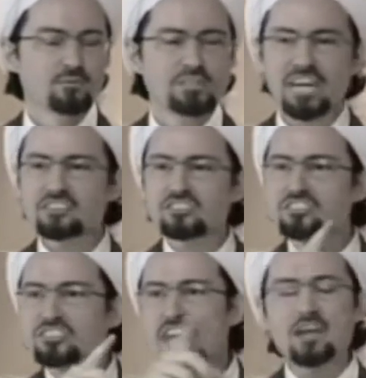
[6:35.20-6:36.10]
But that's the
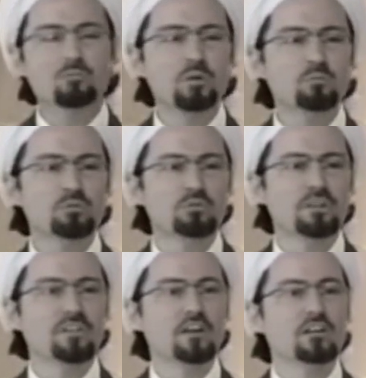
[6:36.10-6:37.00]
state people are
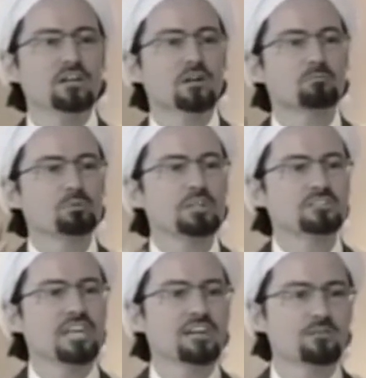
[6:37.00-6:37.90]
in. They're in a complete
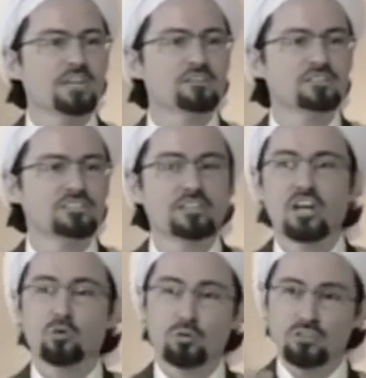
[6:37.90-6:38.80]
state of heedlessness.
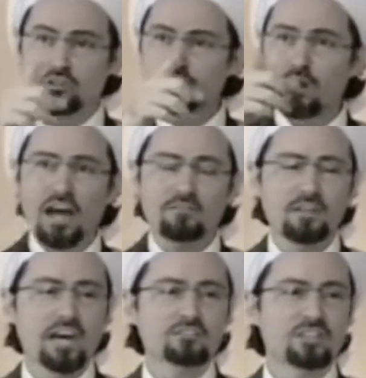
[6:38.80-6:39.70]
When you're
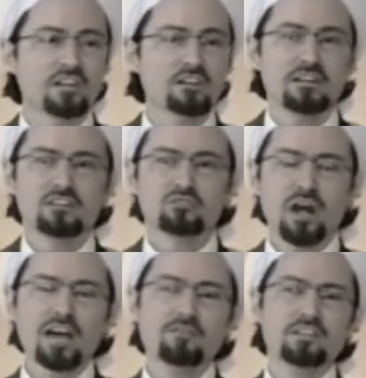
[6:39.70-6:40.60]
driving out there,
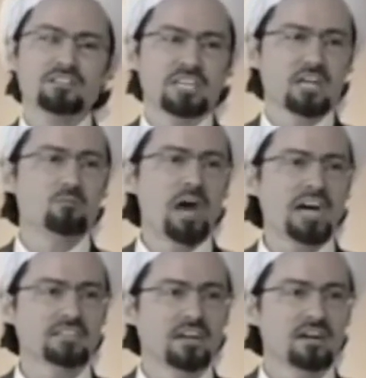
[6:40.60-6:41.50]
driving is
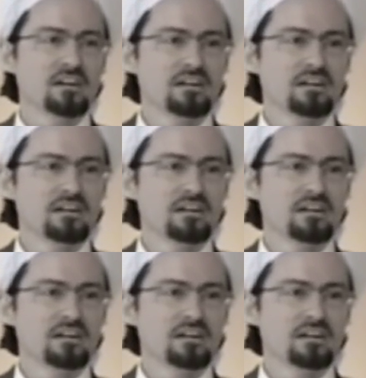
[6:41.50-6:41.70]
ibadah.